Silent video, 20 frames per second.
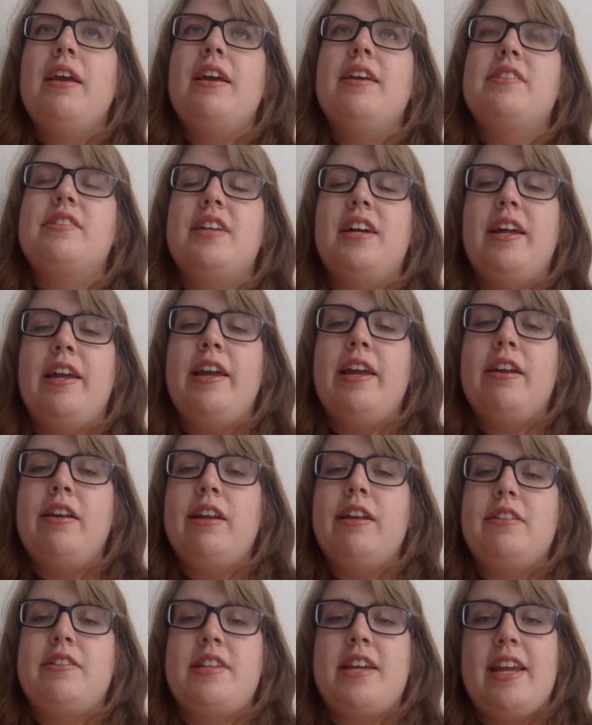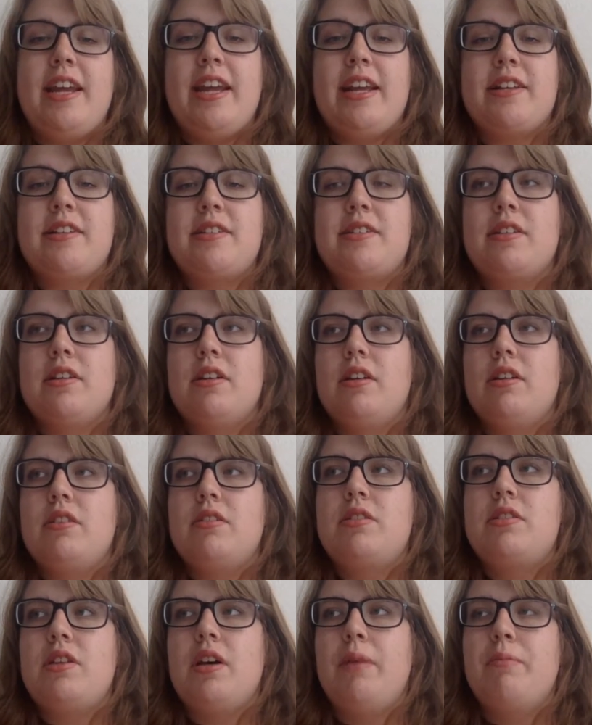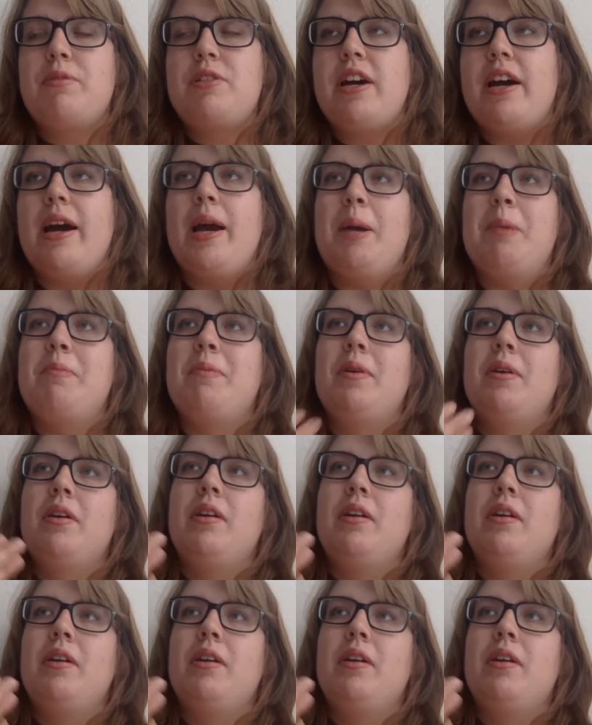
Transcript: is that it takes some time